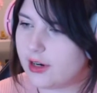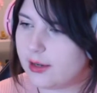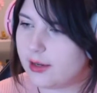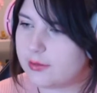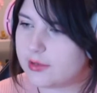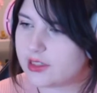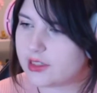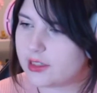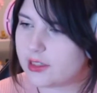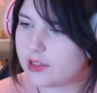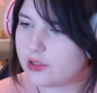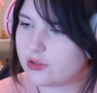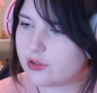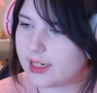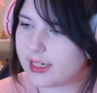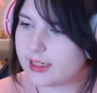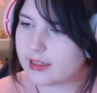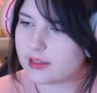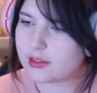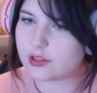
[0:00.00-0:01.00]
just going to
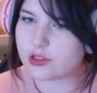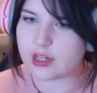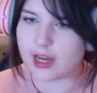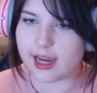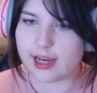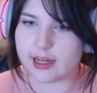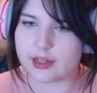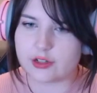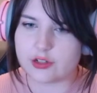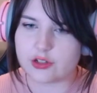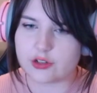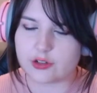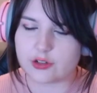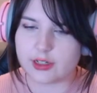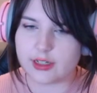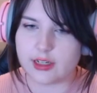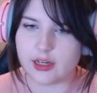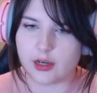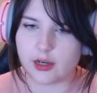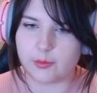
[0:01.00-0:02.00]
drag chat
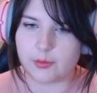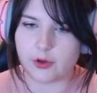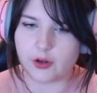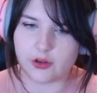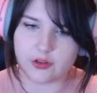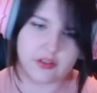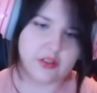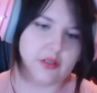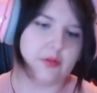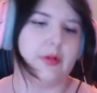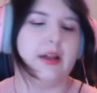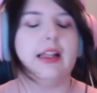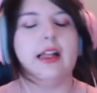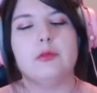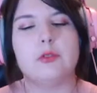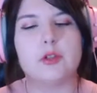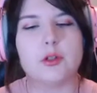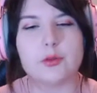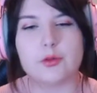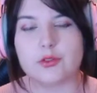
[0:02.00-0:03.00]
straight up onto my
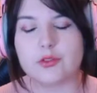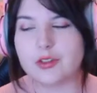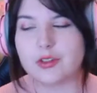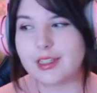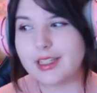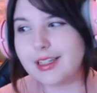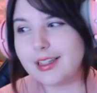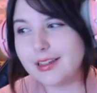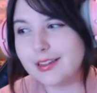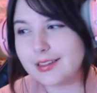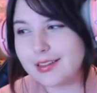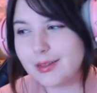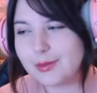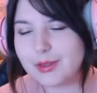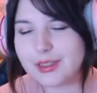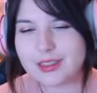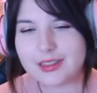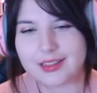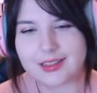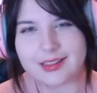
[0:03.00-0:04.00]
laptop screen so we
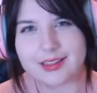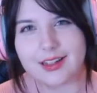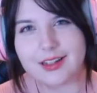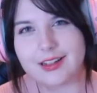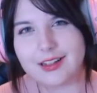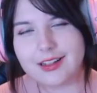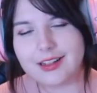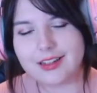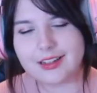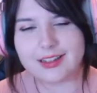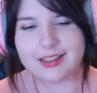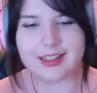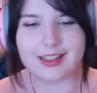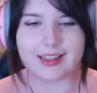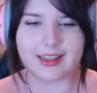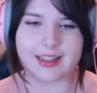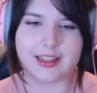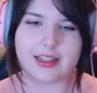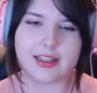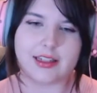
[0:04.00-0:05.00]
can just kind of like, like
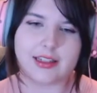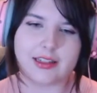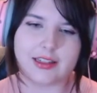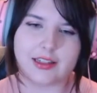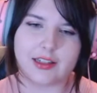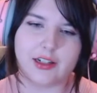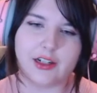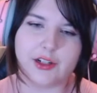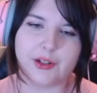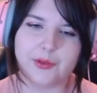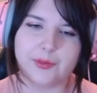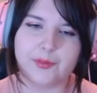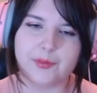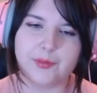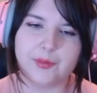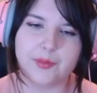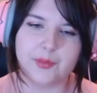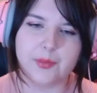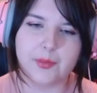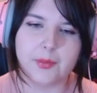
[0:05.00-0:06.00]
this, you know.
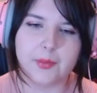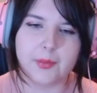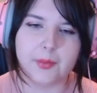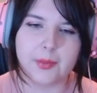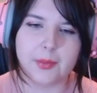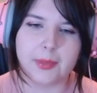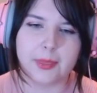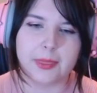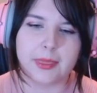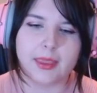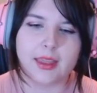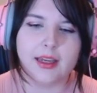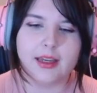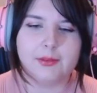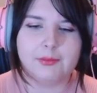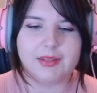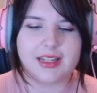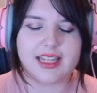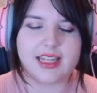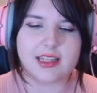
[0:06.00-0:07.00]

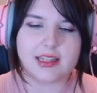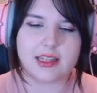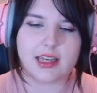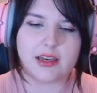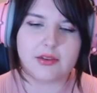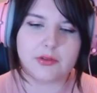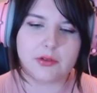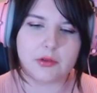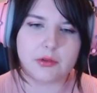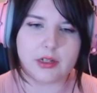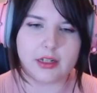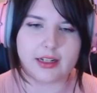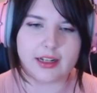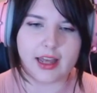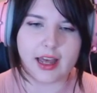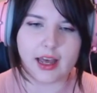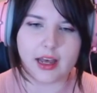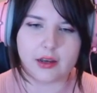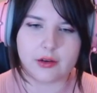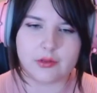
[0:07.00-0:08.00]
But yes, everyone,
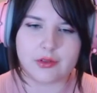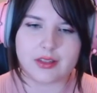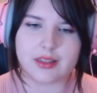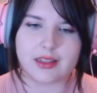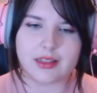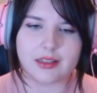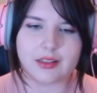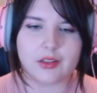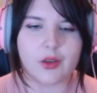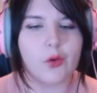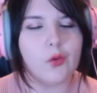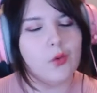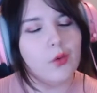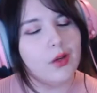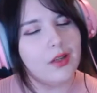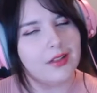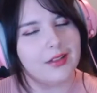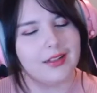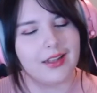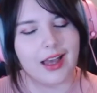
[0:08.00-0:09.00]
how is it
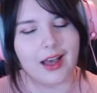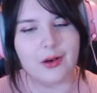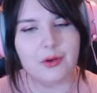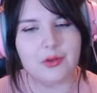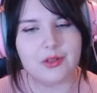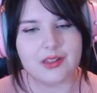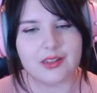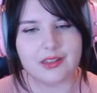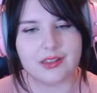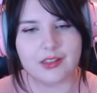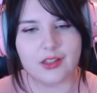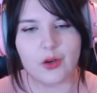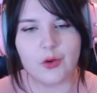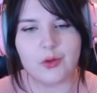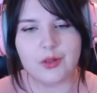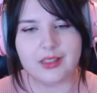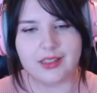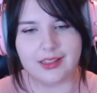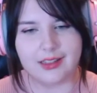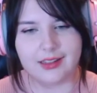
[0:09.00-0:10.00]
going? How is it
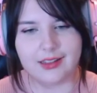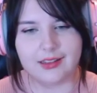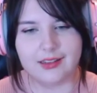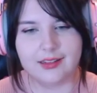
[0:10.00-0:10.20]
going?